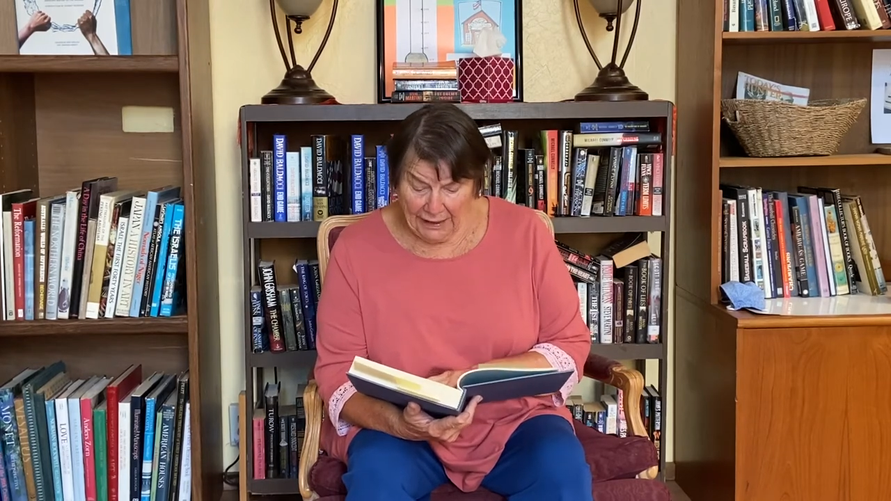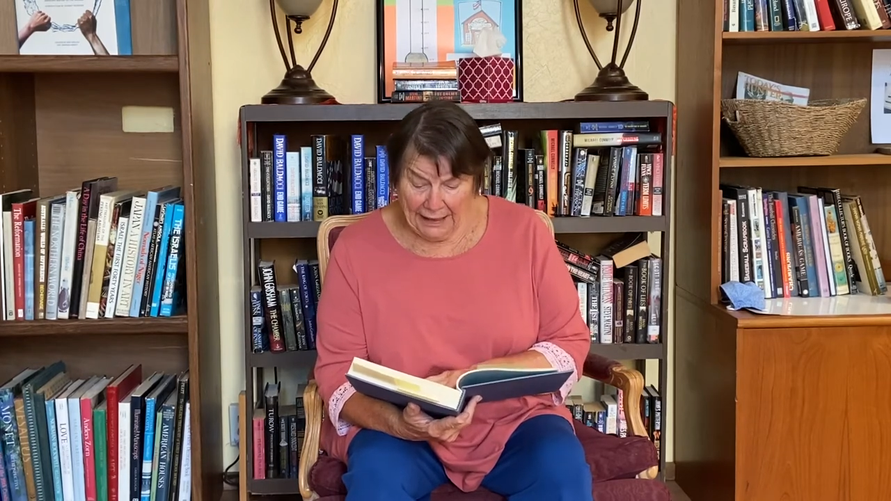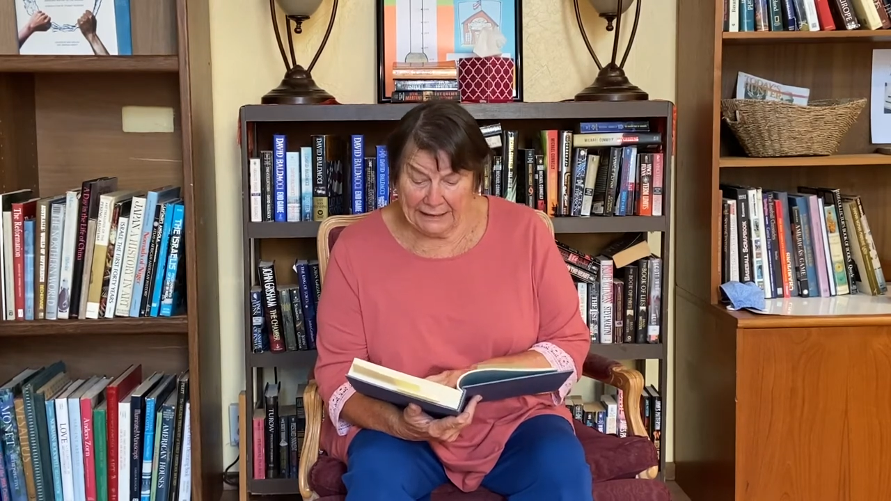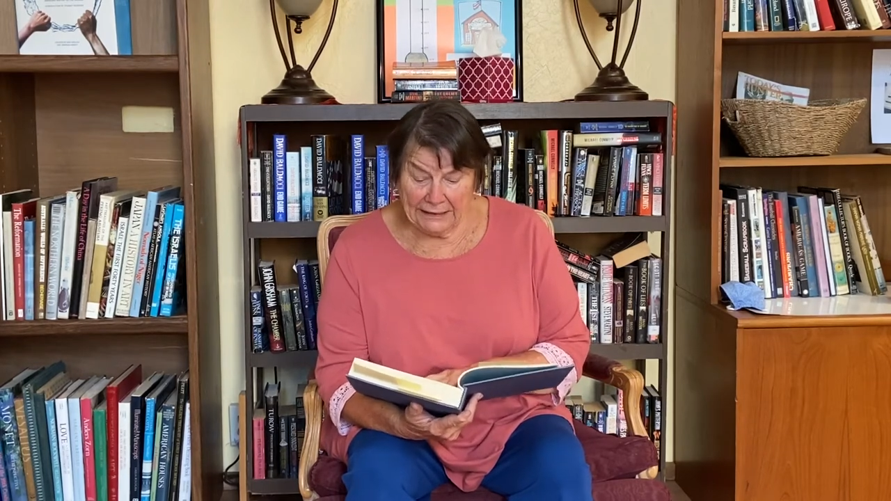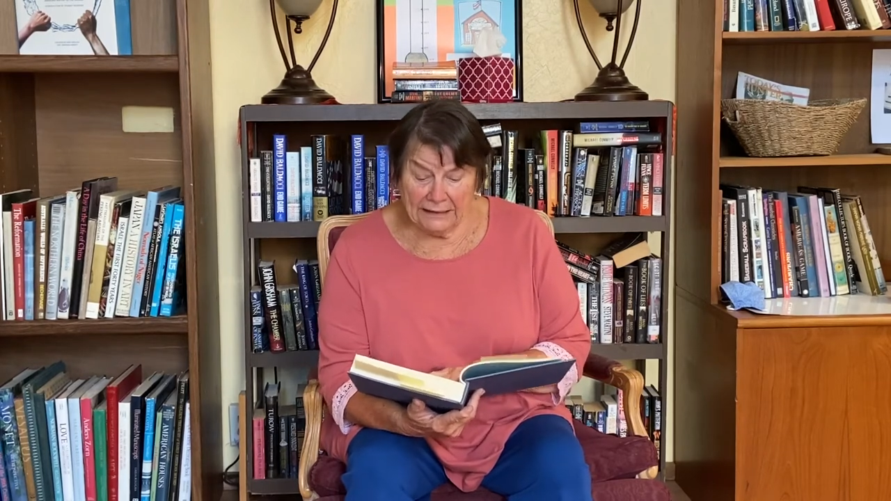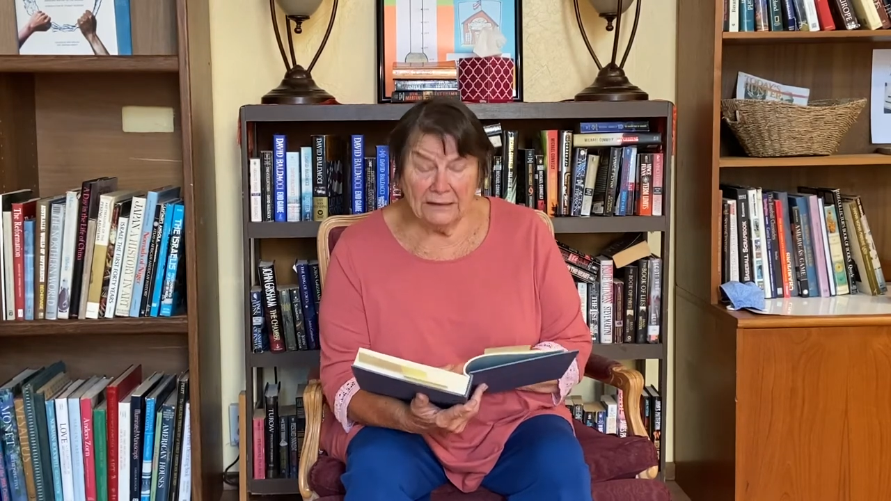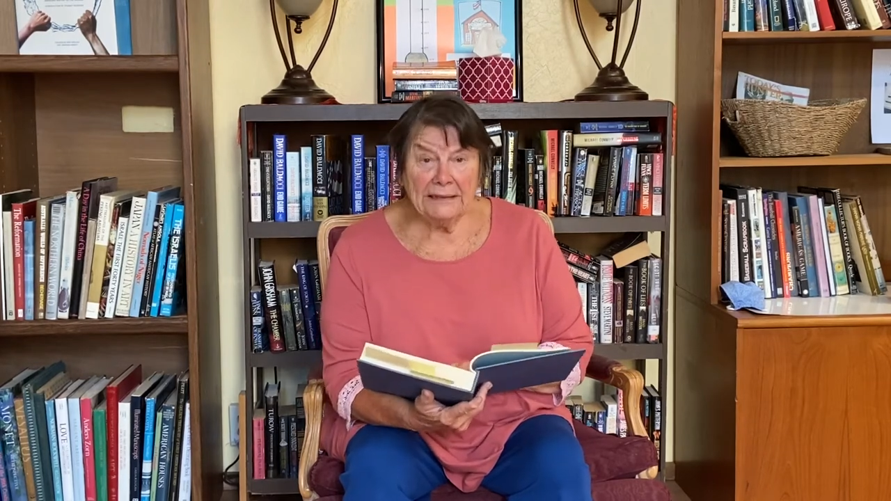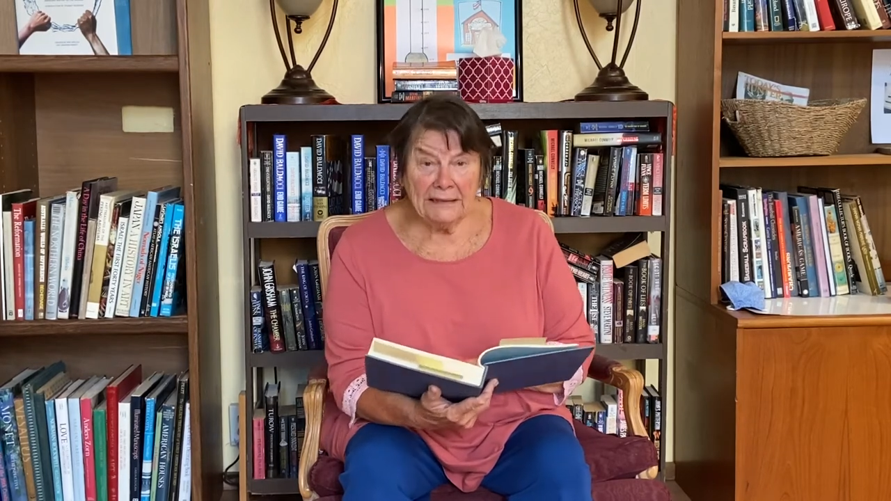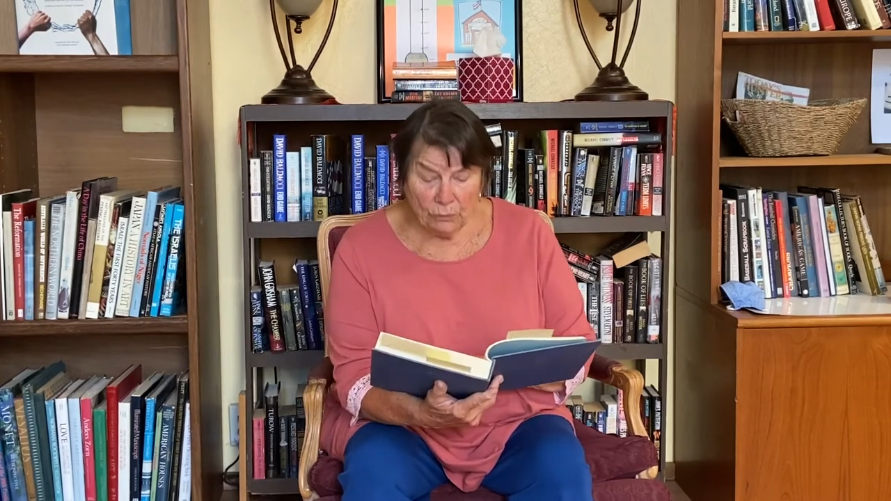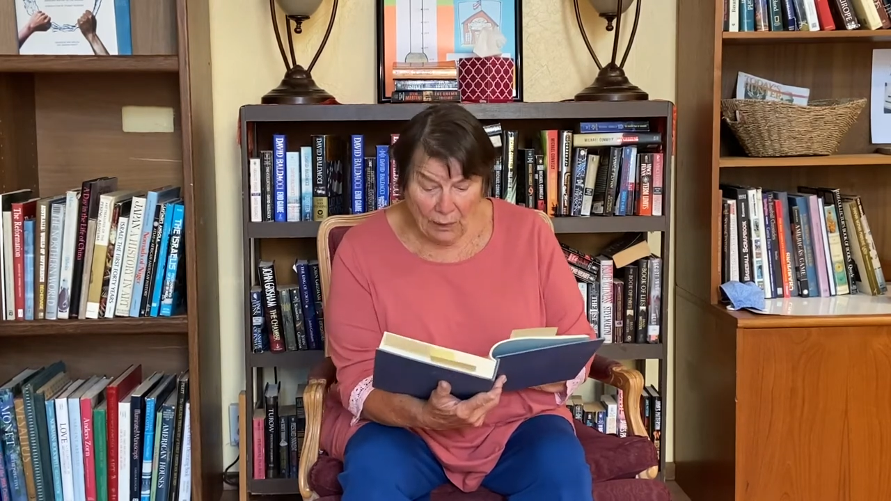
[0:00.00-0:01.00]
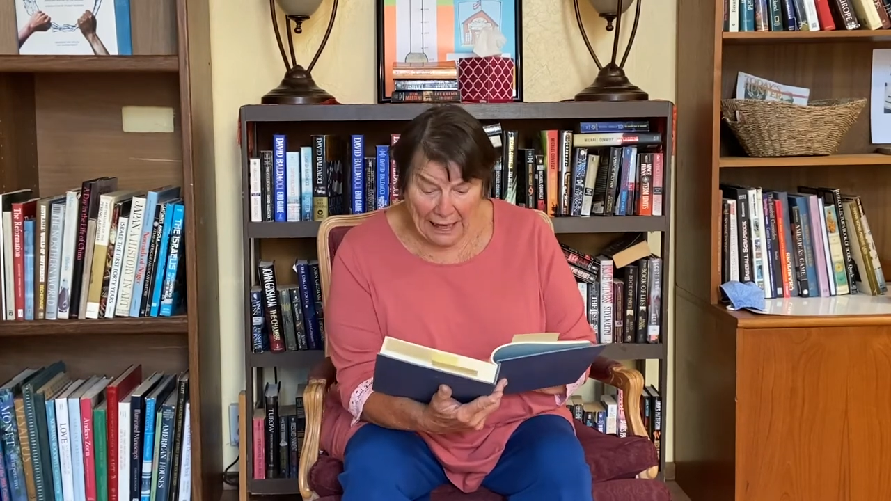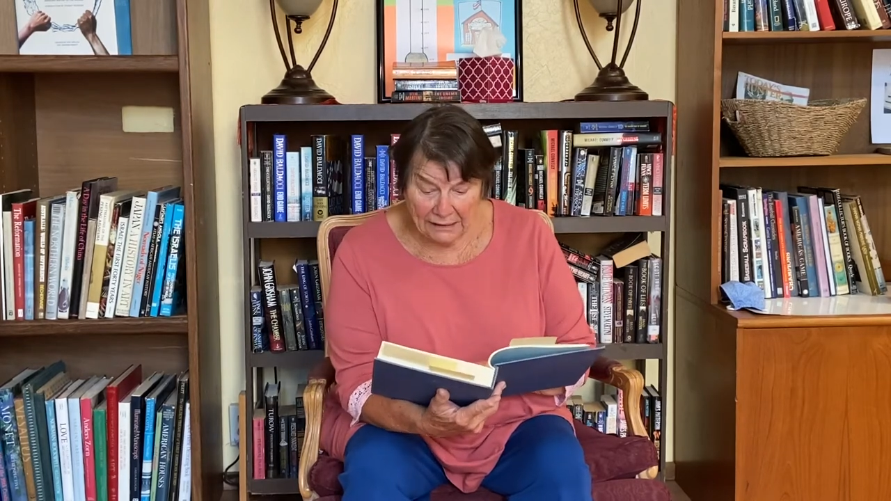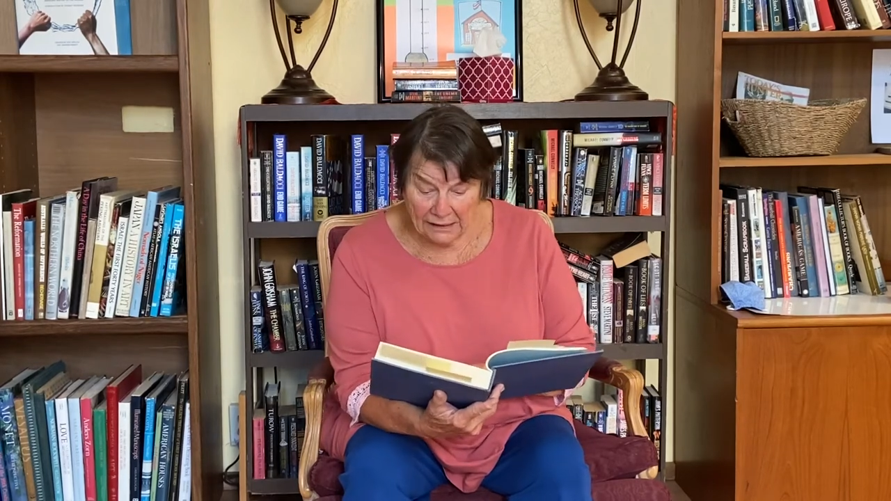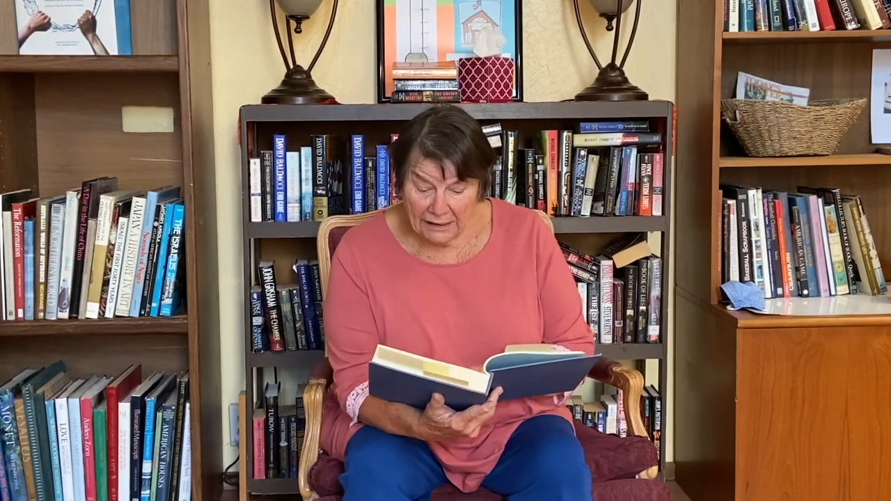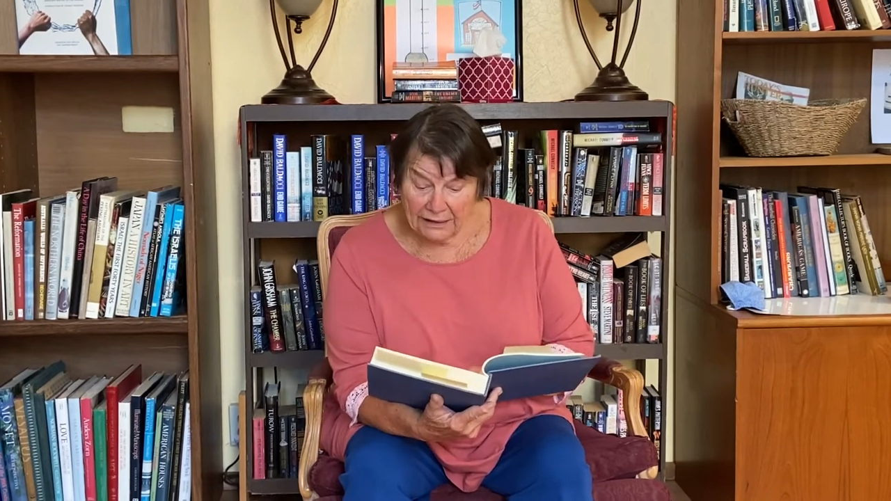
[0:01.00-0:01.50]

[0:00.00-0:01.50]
and in a little while